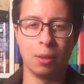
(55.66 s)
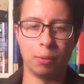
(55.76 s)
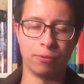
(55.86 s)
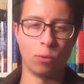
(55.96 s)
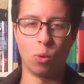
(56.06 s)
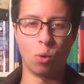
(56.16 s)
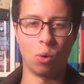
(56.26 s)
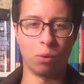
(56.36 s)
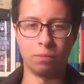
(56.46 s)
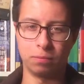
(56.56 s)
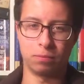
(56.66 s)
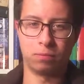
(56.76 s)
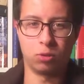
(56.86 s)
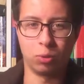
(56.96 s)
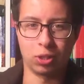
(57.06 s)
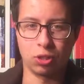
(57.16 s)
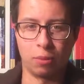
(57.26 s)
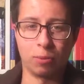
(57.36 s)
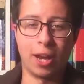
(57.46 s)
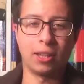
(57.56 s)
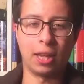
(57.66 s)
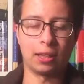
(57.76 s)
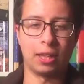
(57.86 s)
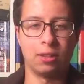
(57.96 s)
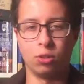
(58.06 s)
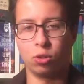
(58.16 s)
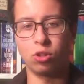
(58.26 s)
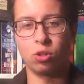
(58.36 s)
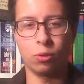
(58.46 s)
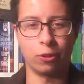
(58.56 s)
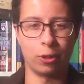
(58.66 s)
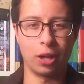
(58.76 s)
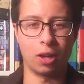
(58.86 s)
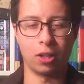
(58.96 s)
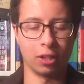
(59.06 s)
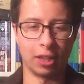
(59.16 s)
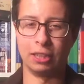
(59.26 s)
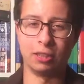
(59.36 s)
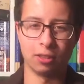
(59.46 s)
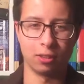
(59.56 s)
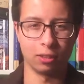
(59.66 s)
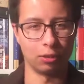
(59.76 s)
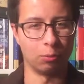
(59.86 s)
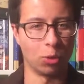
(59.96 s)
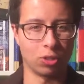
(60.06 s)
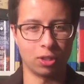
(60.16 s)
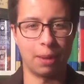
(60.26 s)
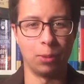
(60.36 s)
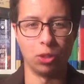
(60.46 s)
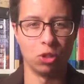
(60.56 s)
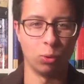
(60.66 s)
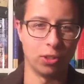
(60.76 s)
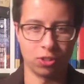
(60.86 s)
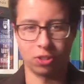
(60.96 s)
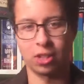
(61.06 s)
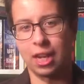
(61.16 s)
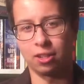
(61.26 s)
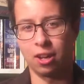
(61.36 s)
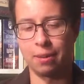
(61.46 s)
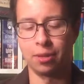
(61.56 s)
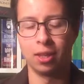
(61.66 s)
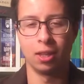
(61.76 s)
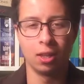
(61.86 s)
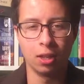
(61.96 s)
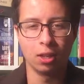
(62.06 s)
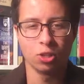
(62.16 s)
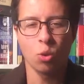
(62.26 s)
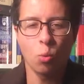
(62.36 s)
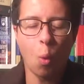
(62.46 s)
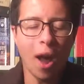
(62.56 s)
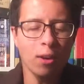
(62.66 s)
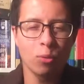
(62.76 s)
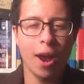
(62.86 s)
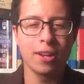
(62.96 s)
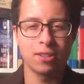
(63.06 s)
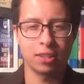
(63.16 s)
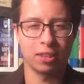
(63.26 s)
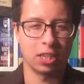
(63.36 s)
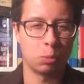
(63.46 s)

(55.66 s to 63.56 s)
before doing a job, right? Either you can do it or you can't, and most of the time you can do it, it's just going to take time. So why do writers think they're